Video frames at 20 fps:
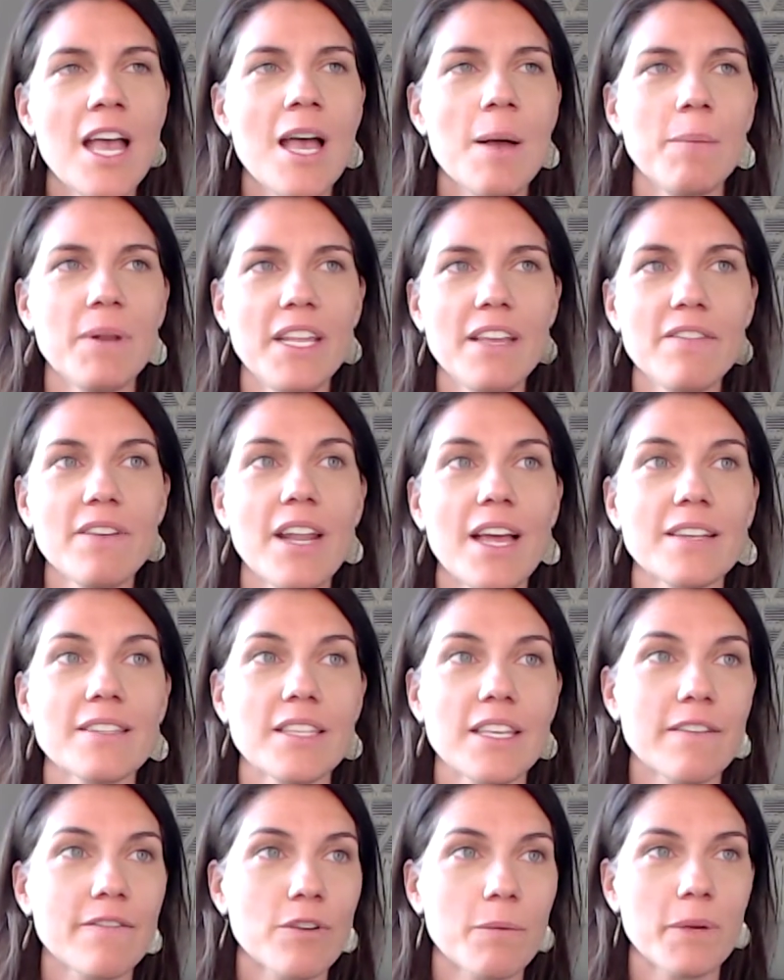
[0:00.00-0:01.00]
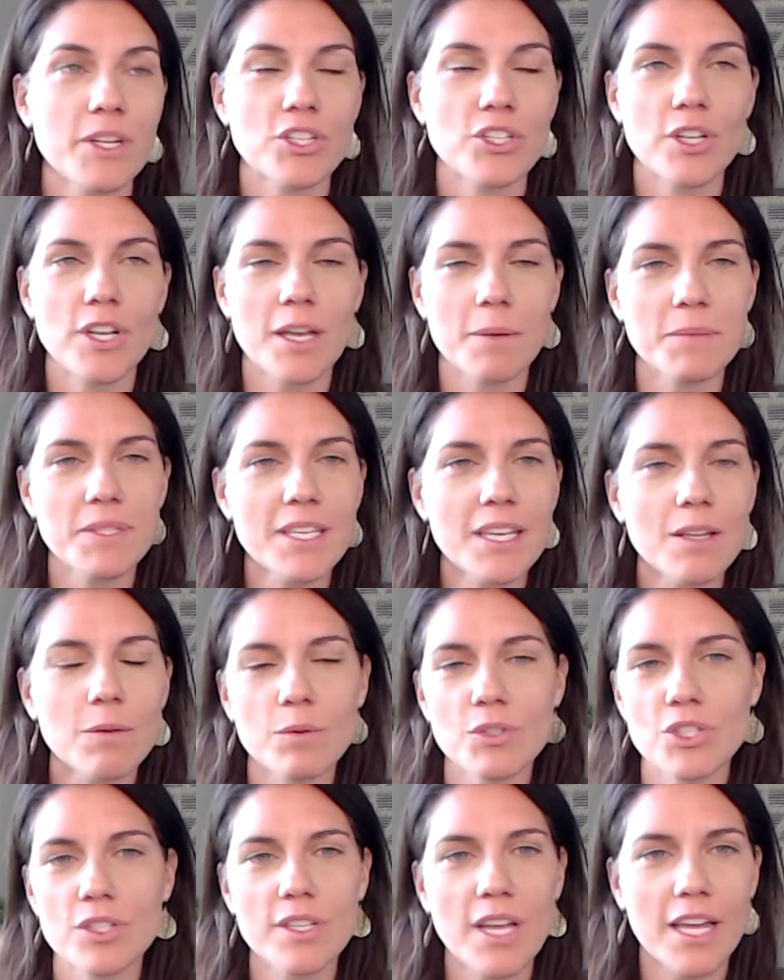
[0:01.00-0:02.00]
but even as the information comes in,
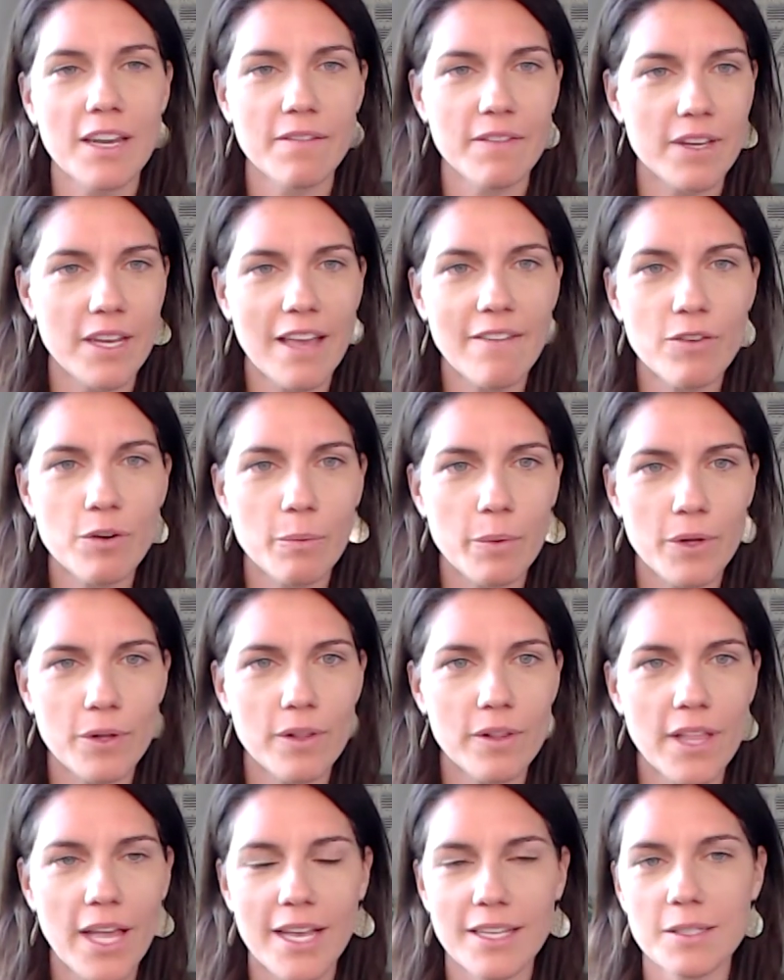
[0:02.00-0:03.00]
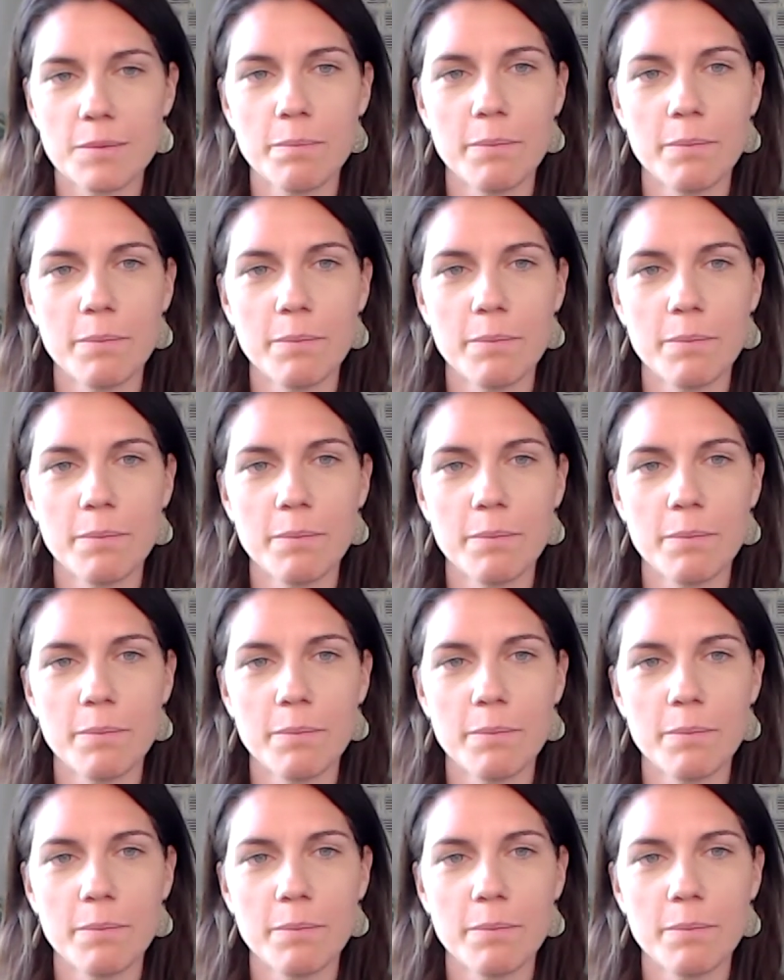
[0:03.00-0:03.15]
which is kind of inevitable as